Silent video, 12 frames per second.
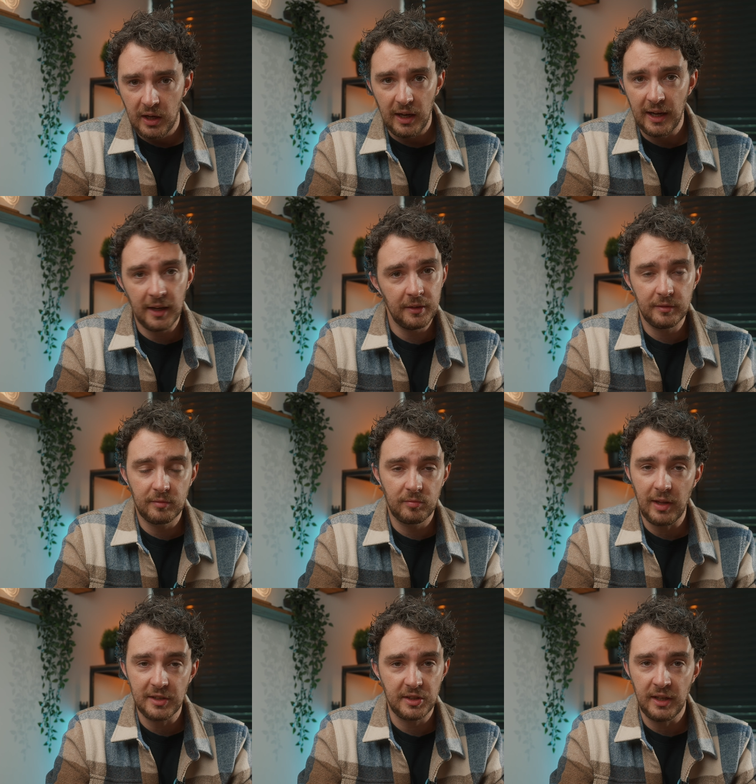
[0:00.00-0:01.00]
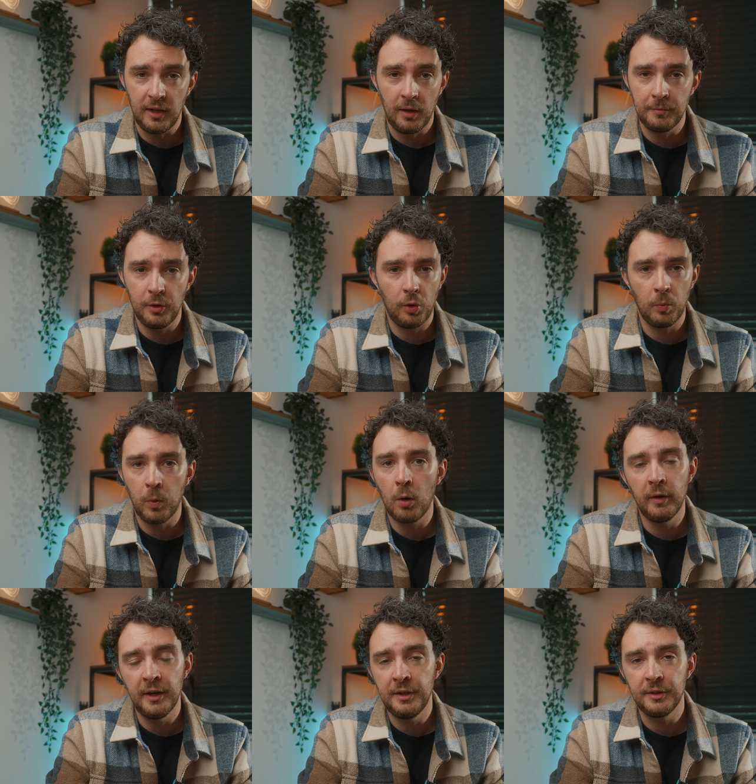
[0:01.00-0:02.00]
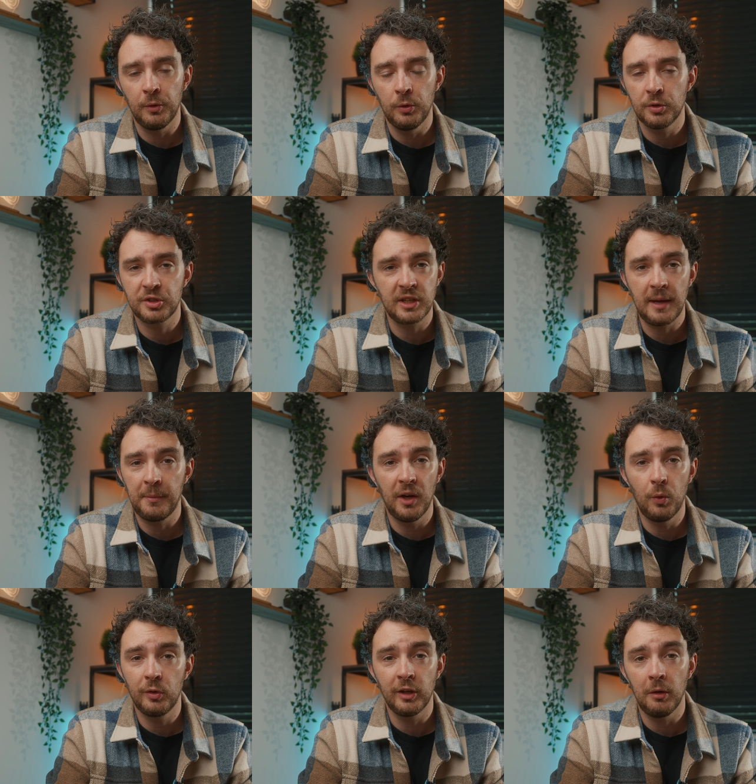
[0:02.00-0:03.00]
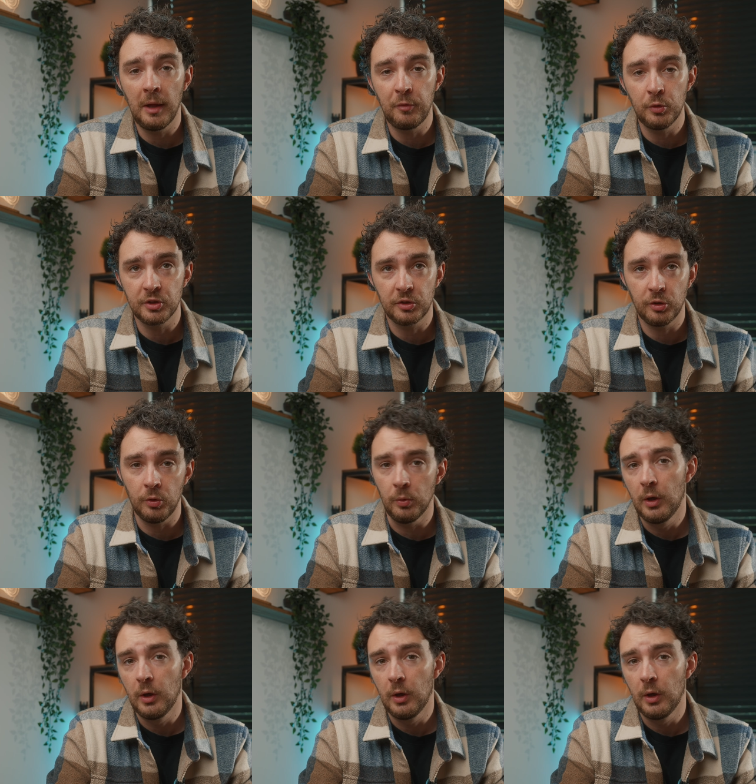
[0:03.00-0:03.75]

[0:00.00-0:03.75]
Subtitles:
And that's it. I've not worried or set my audio levels at all.